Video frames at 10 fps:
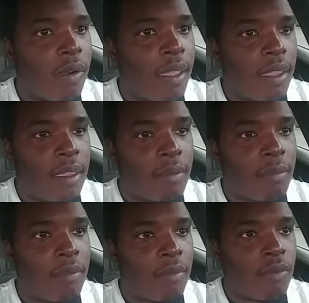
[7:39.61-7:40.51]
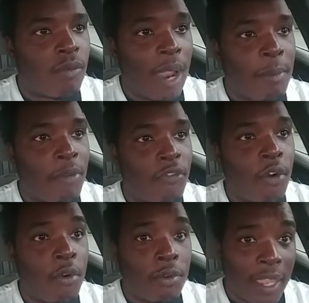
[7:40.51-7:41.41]
And right
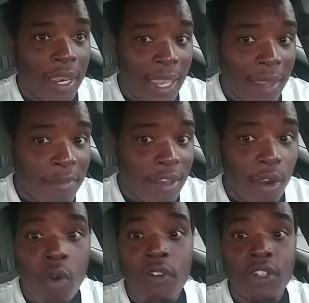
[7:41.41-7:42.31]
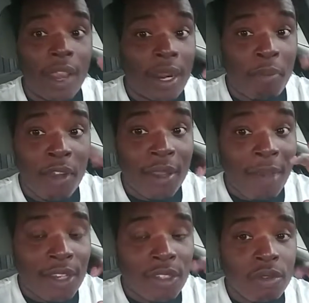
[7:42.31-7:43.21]
before they let me go for trying to put in
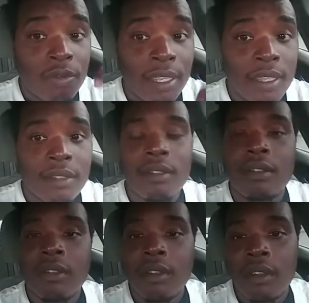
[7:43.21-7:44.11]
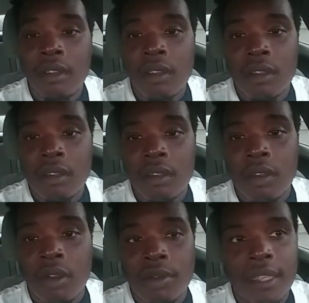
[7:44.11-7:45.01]
my two weeks, you
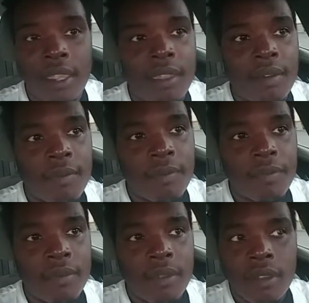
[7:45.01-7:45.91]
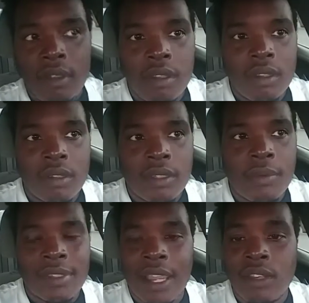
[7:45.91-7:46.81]
know what I'm saying? They
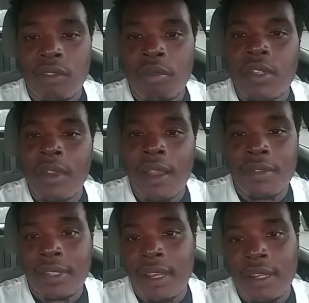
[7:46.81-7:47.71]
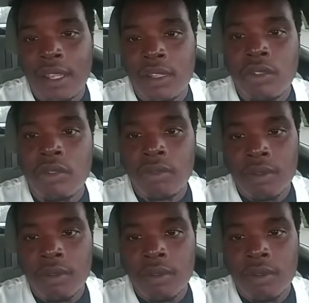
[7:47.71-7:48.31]
was down to three drivers, now they down to two.